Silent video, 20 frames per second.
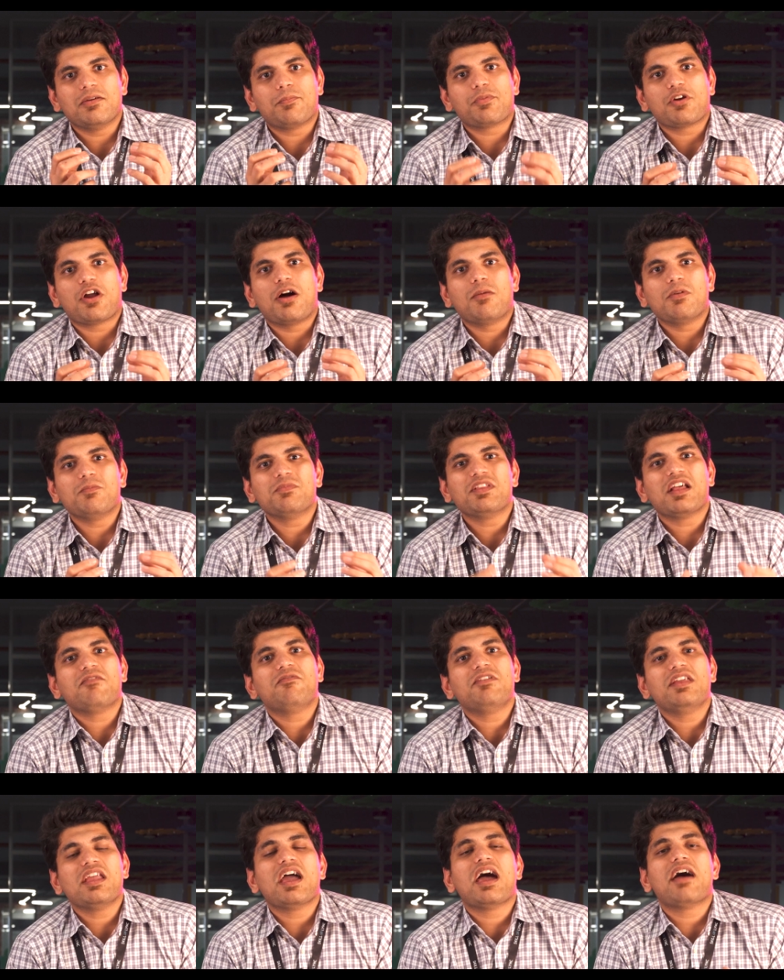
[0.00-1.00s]
the problem
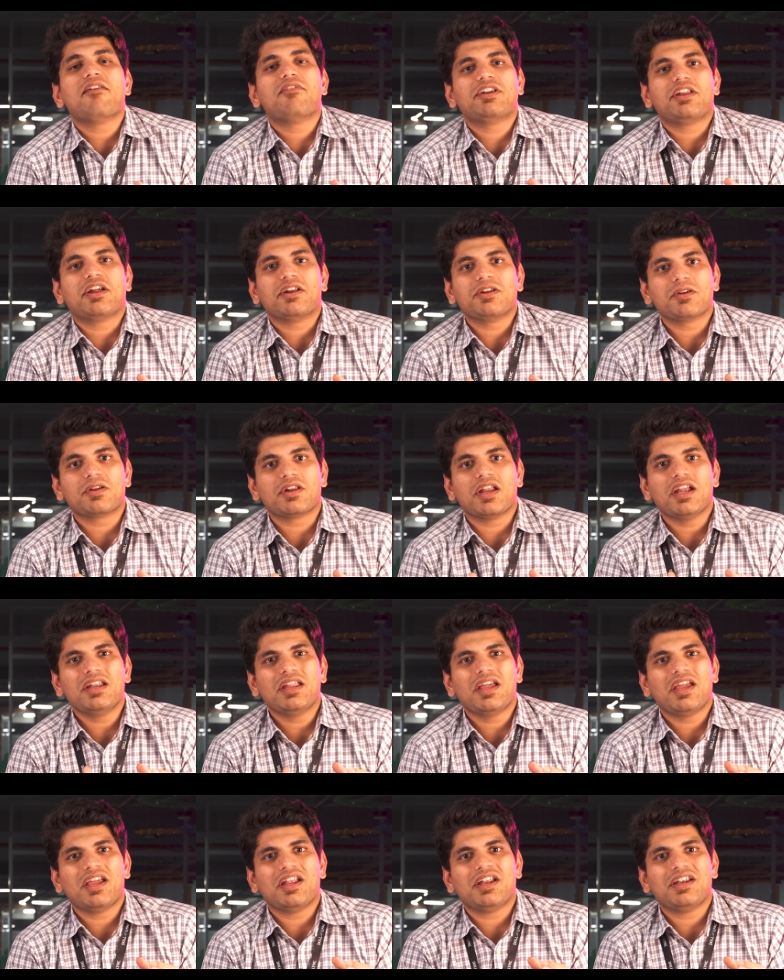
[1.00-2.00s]
that we have at
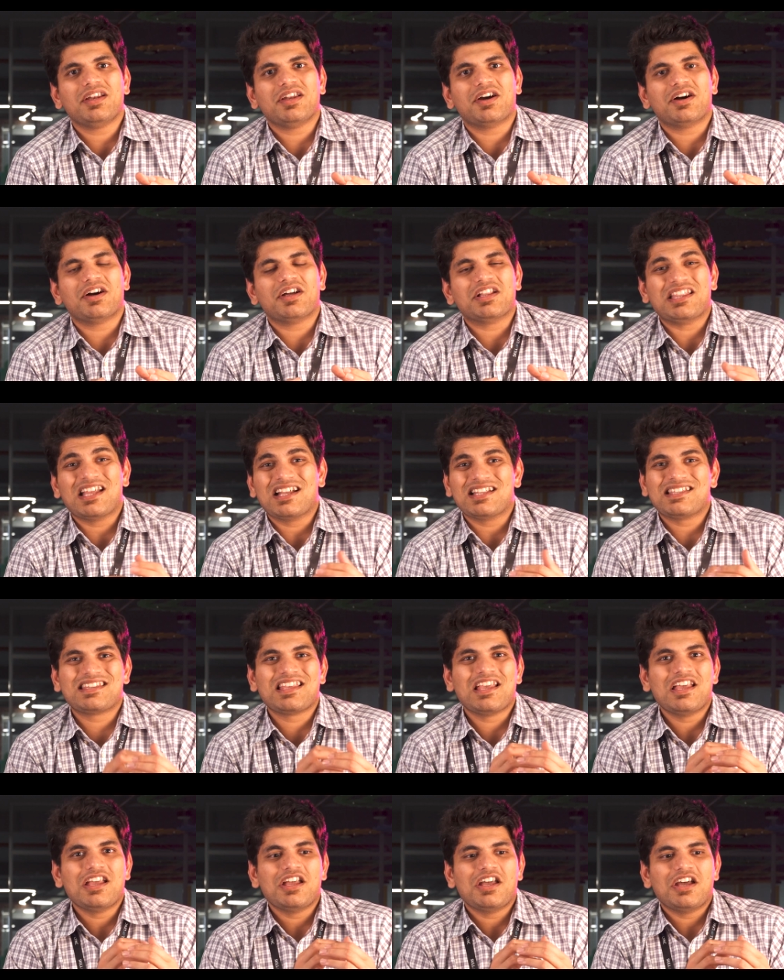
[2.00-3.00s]
undergrad, and uh,
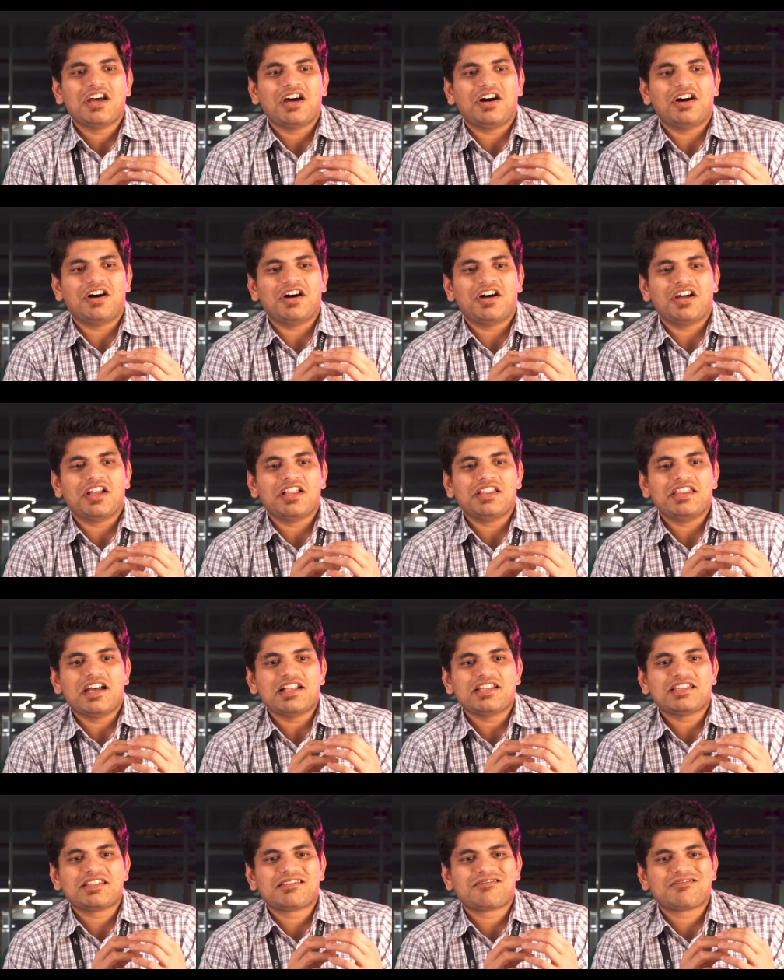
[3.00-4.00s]
that's uh,
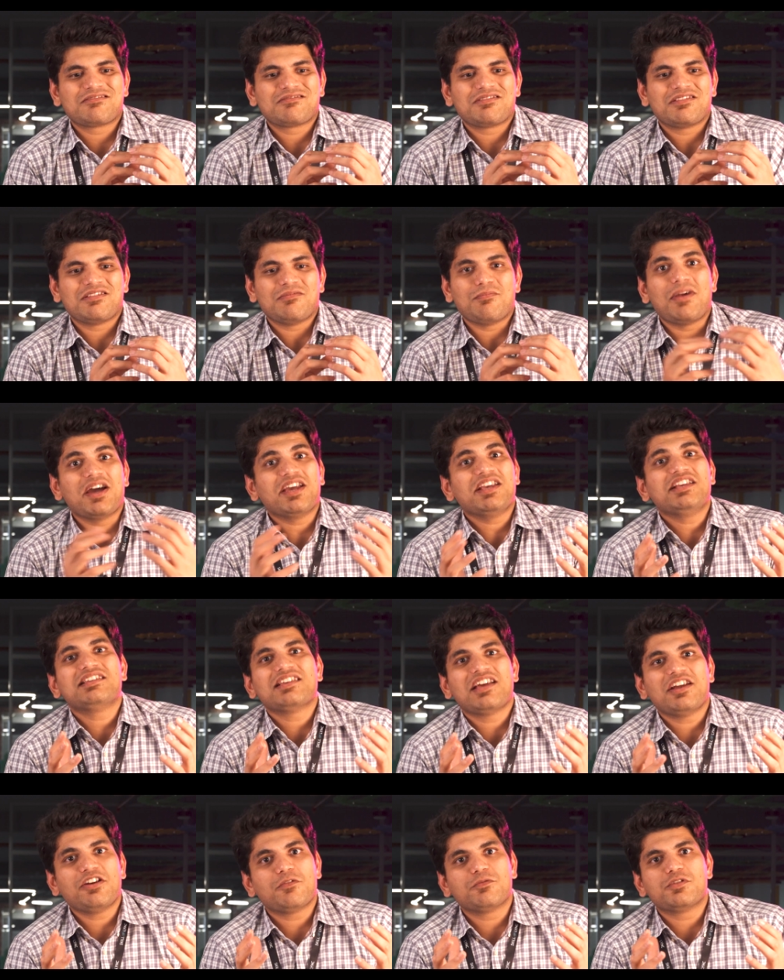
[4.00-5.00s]
that's my
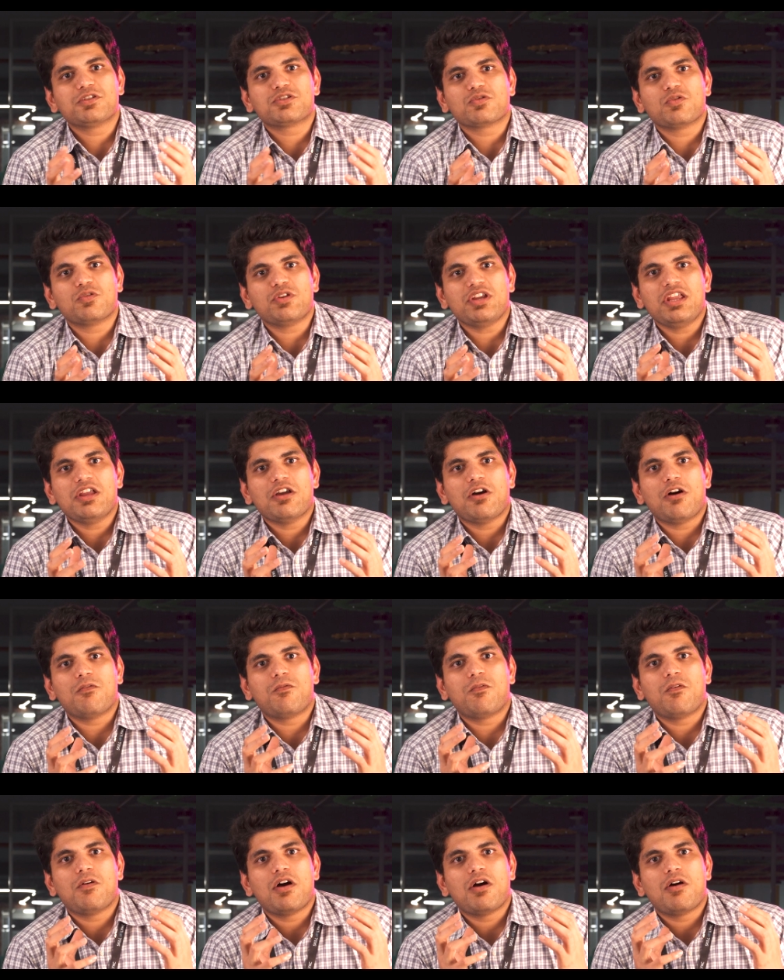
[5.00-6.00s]
side of the story
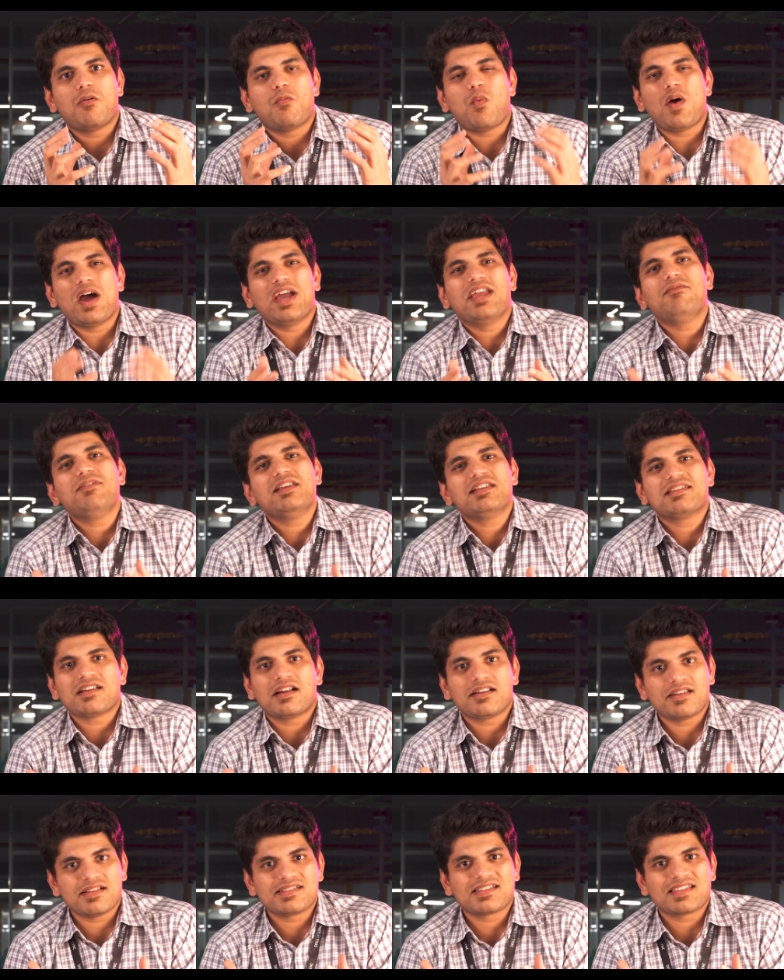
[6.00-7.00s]
of why we
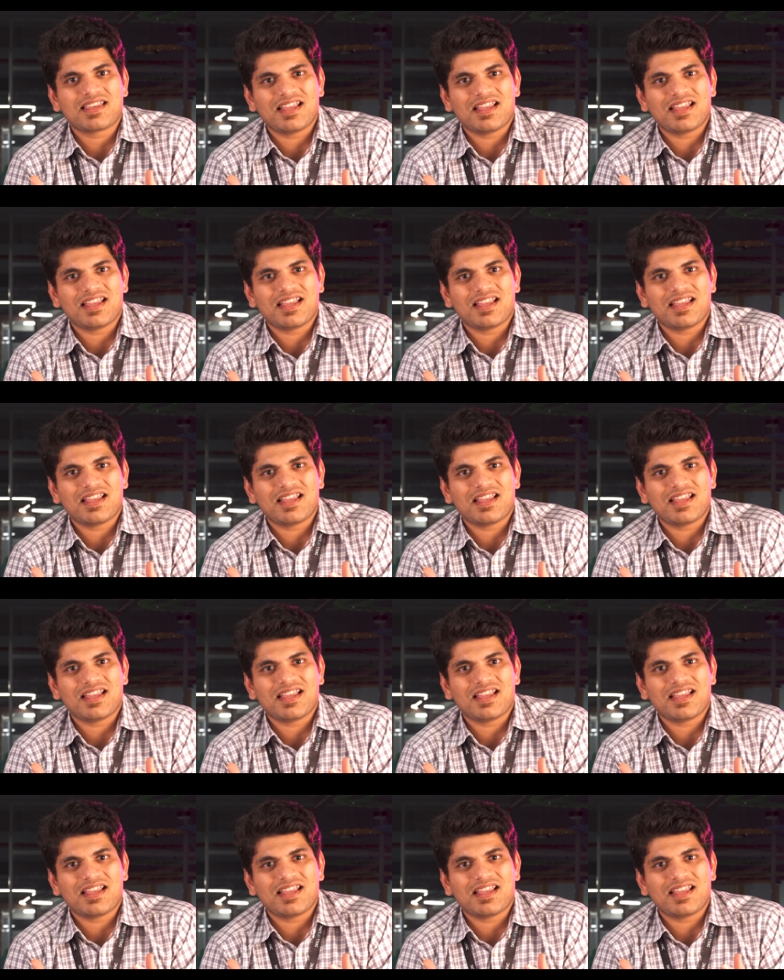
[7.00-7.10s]
started